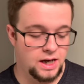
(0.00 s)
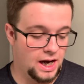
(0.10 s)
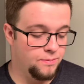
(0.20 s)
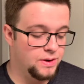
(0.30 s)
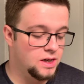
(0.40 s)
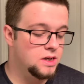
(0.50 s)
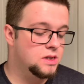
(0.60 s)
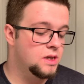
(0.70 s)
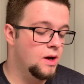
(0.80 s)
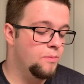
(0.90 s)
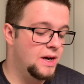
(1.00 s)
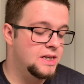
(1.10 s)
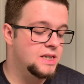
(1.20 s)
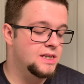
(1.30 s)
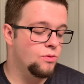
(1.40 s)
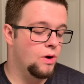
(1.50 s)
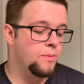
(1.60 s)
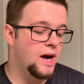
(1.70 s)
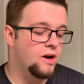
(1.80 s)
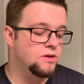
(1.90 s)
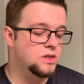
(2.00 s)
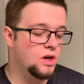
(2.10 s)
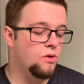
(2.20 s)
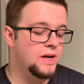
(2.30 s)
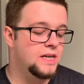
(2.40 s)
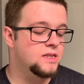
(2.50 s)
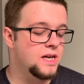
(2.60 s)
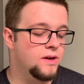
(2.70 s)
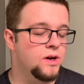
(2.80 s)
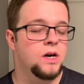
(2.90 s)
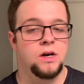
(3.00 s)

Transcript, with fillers: And because the ability to whip air is so easy,